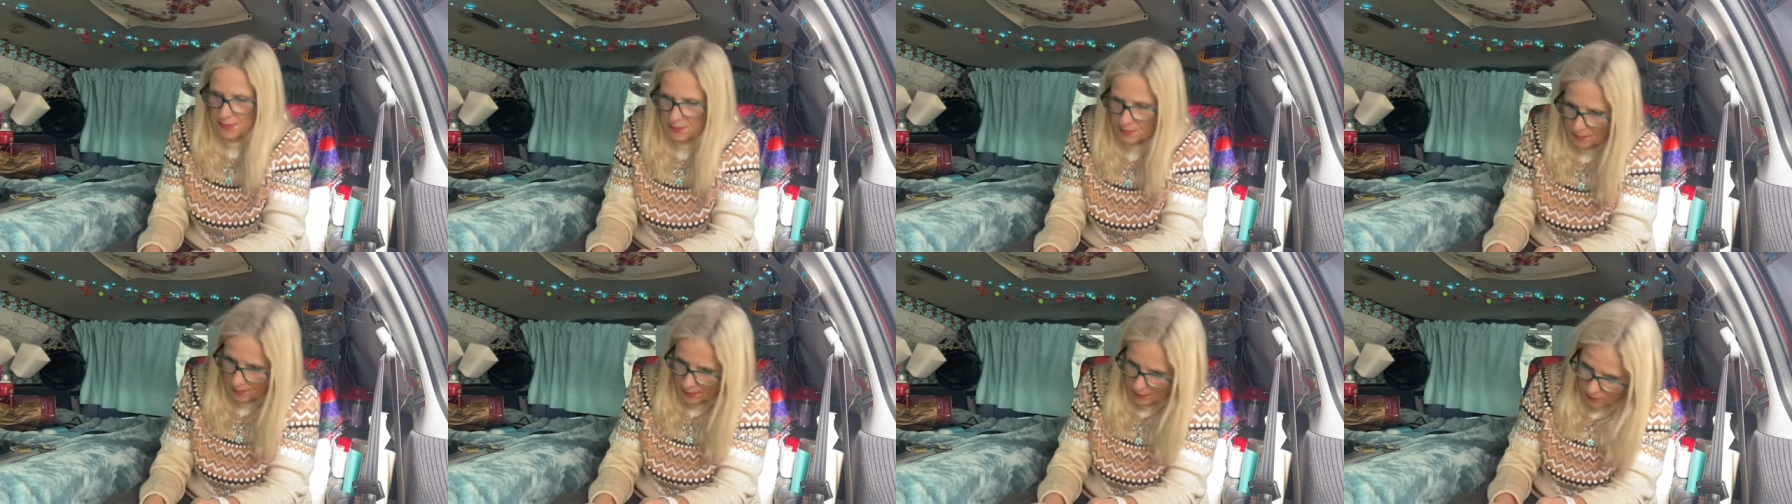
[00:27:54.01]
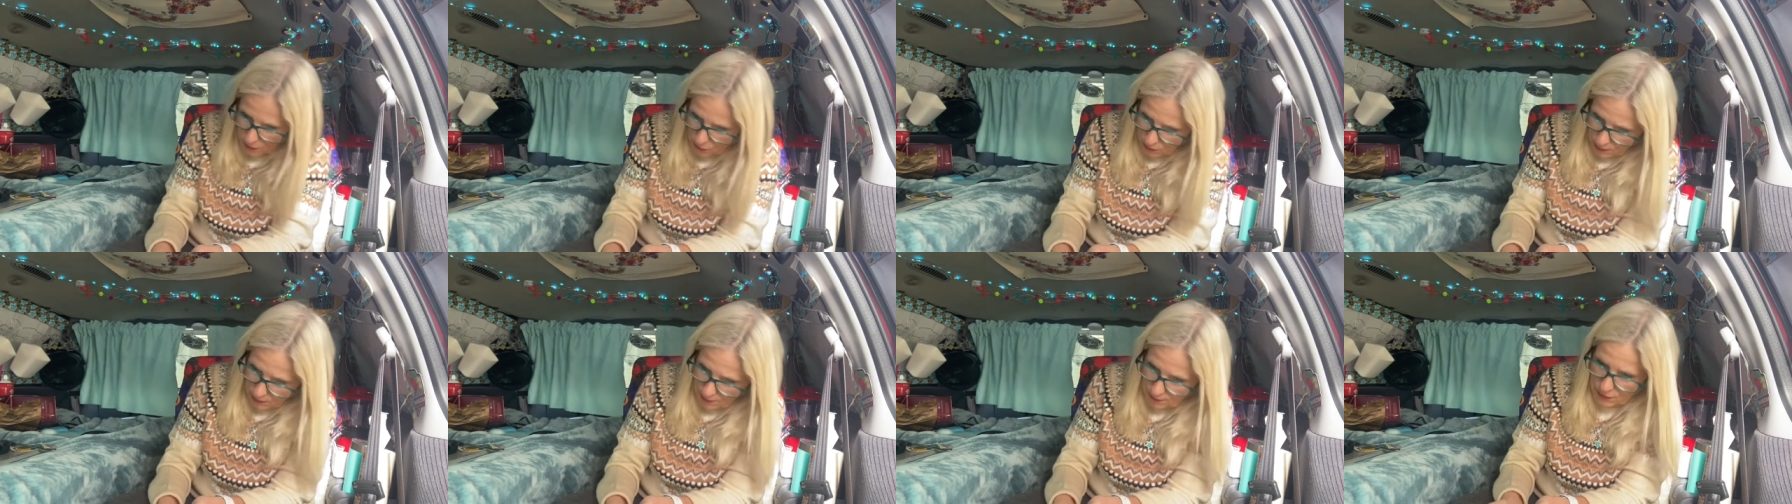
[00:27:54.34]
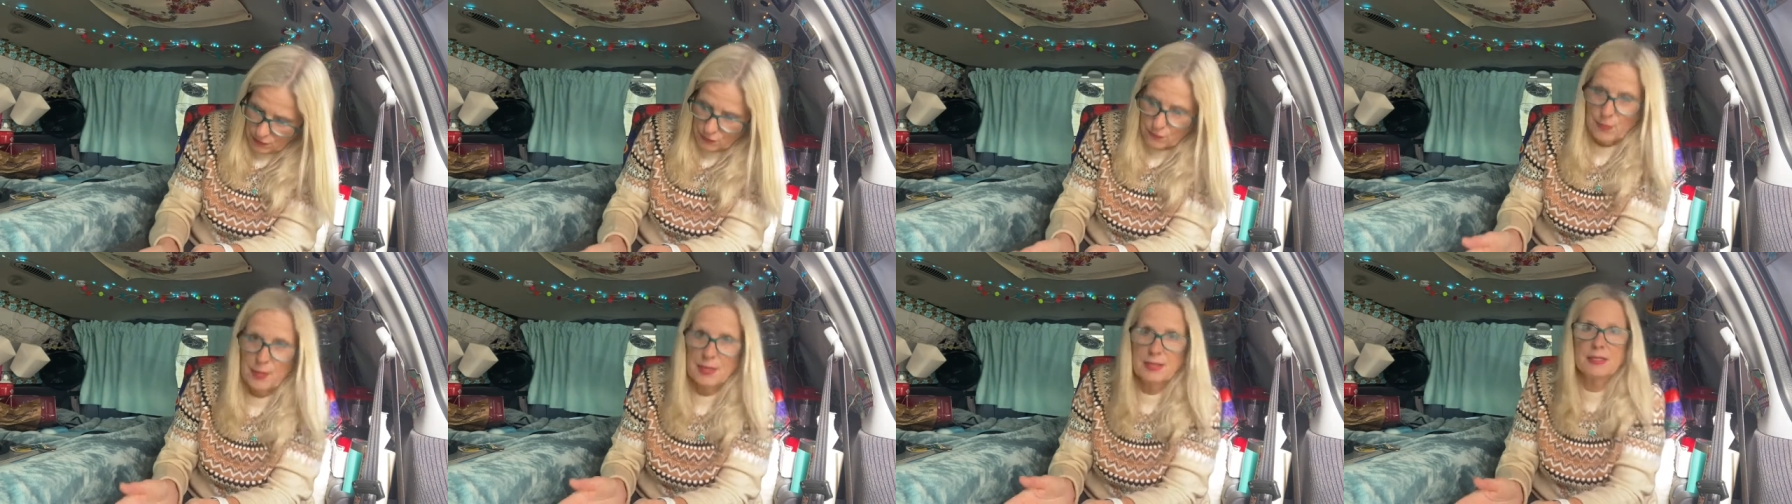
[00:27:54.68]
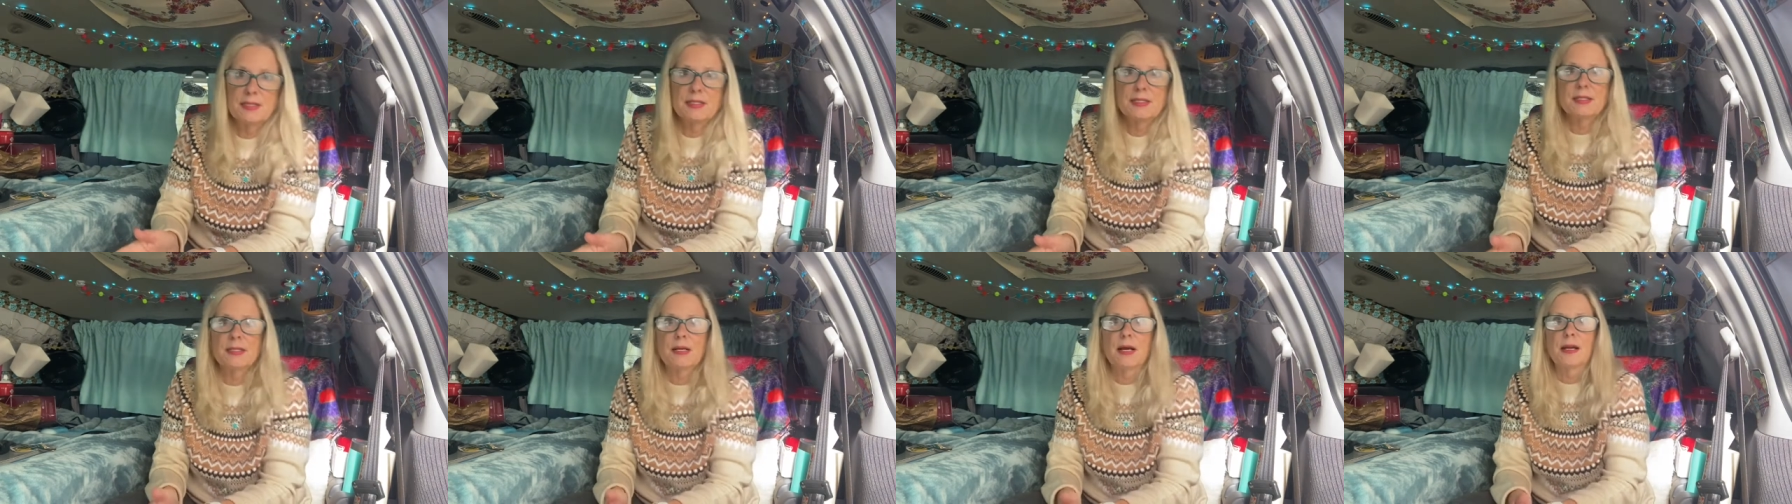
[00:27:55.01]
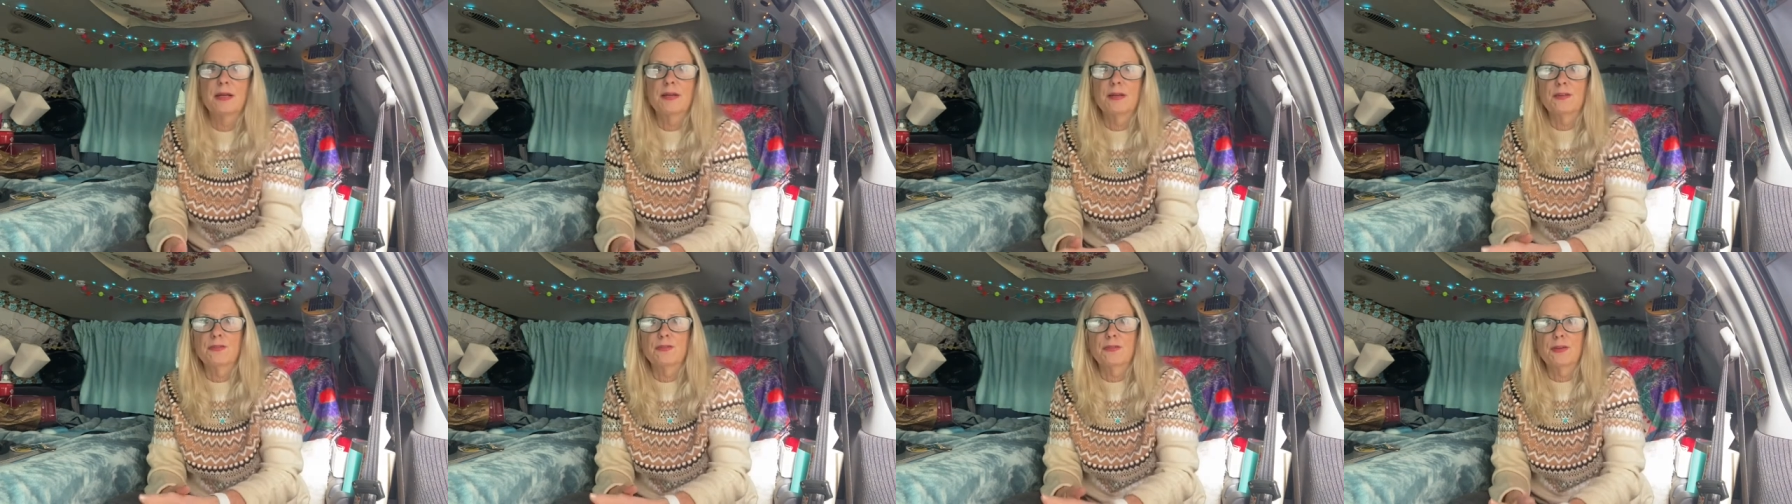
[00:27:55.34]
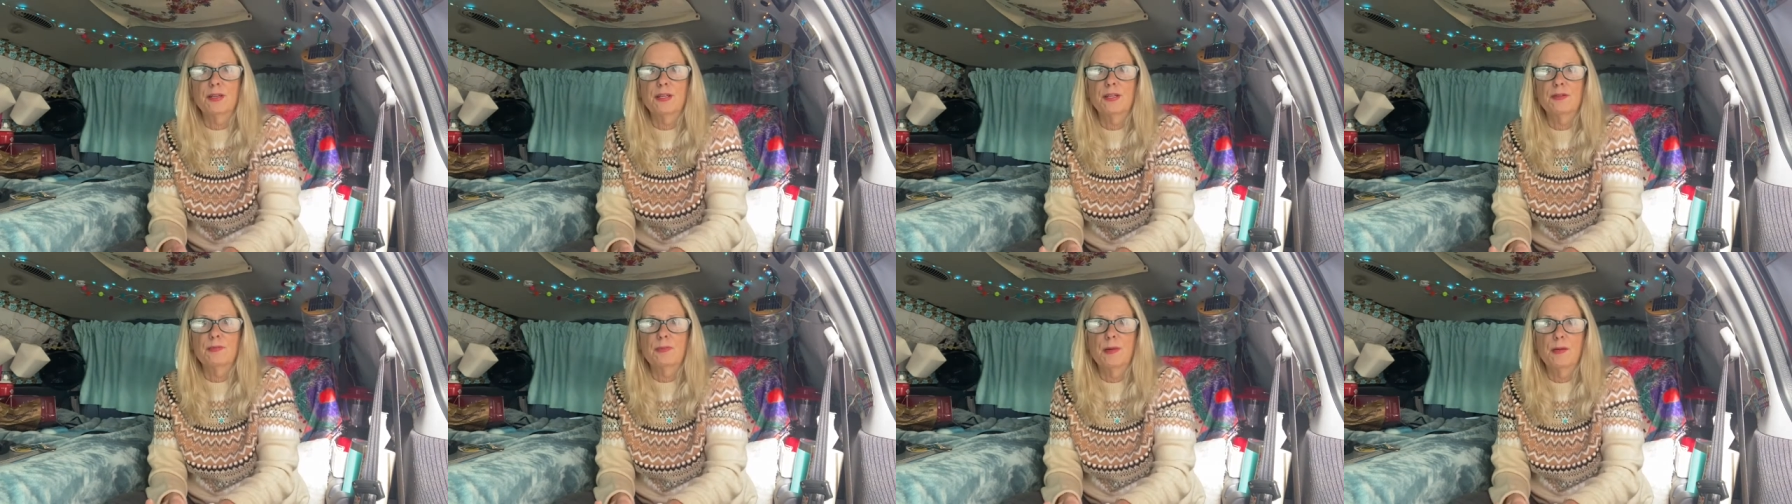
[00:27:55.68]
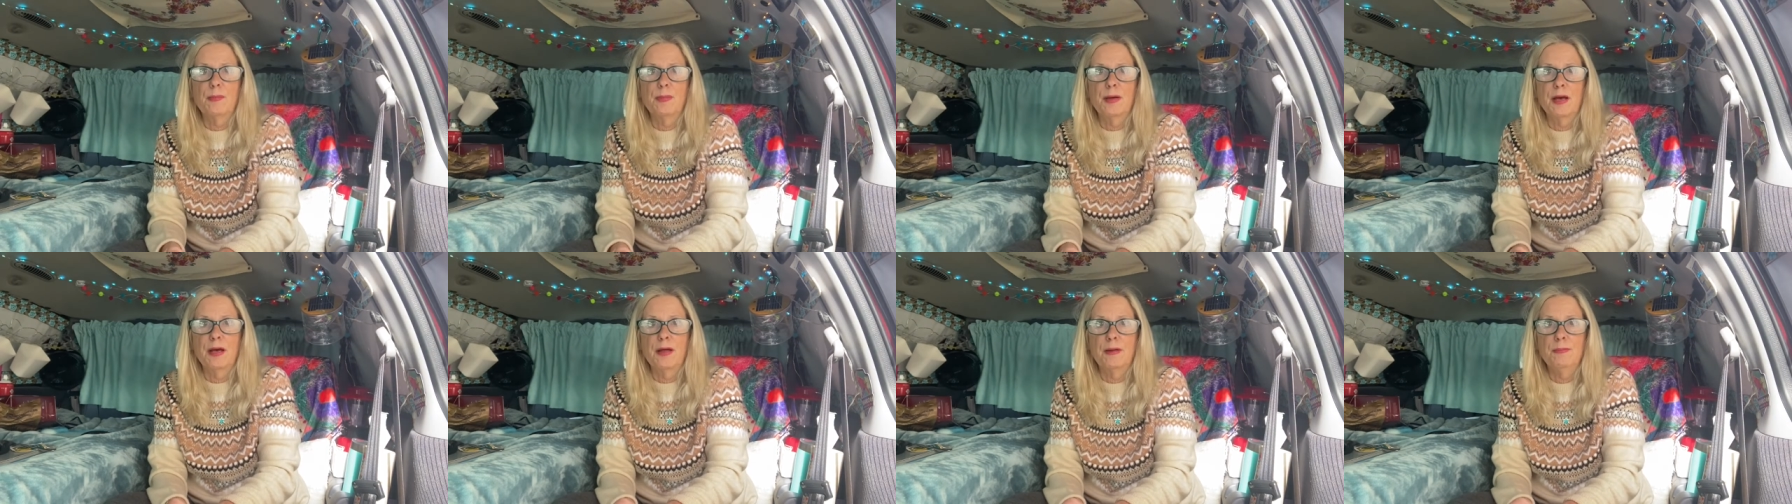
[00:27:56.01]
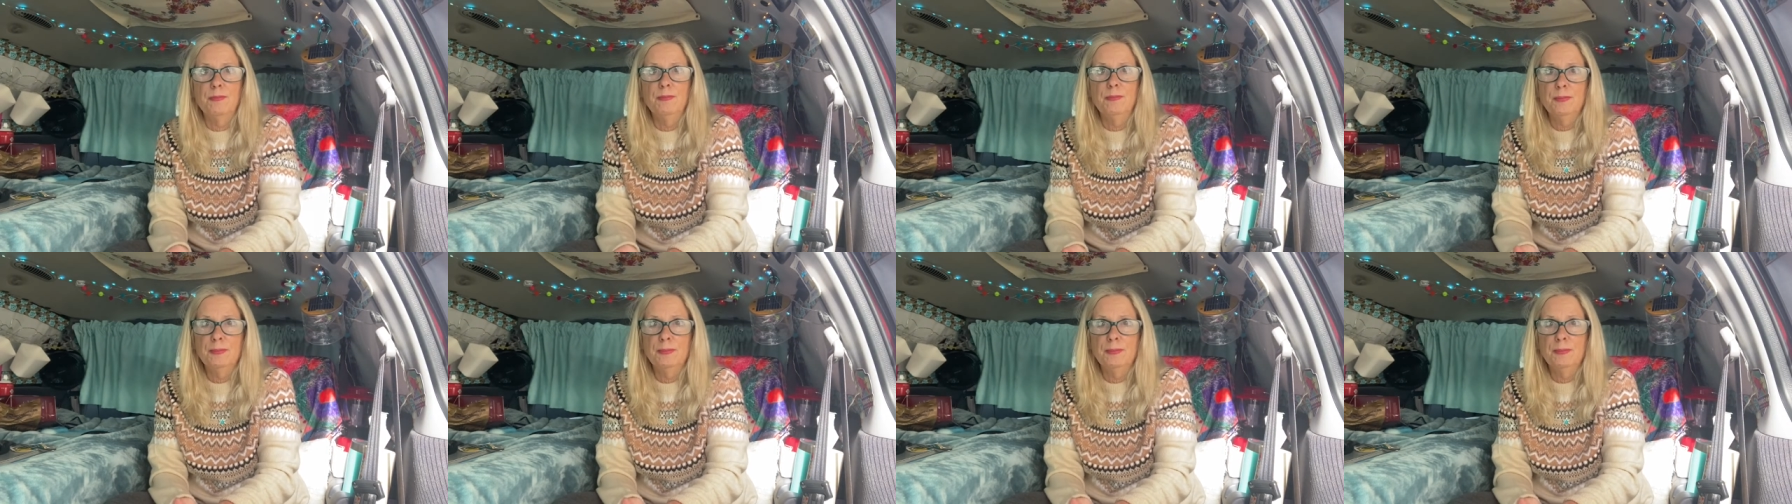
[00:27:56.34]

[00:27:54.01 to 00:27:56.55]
Microwave is right inside underneath my bed.